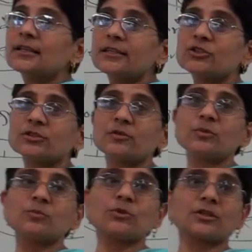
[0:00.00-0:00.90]
He should have
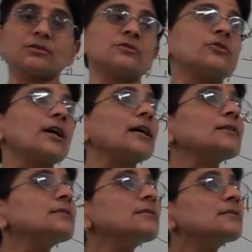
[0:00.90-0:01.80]
been brought to
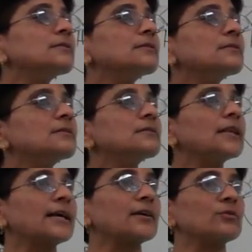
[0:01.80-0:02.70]
trial,
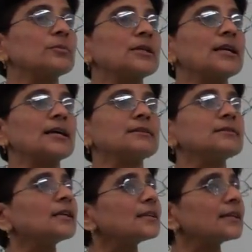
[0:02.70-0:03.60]
like everybody else.
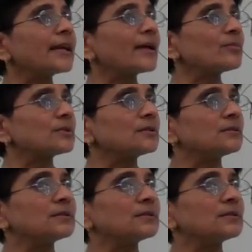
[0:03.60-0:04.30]
Nothing happened.